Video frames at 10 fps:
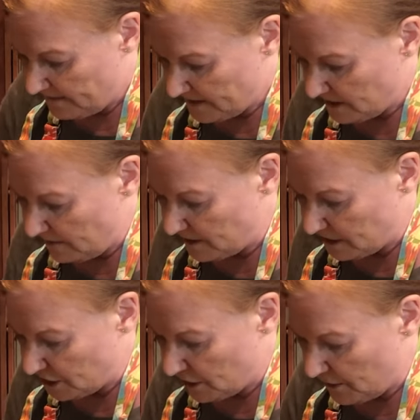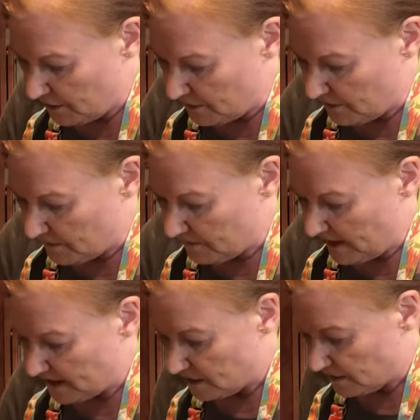So I wanted to show you
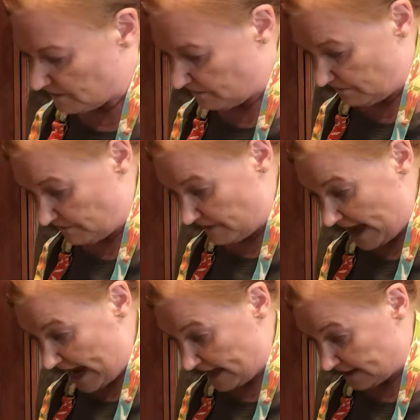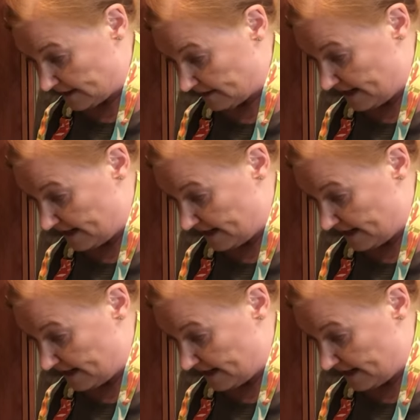that,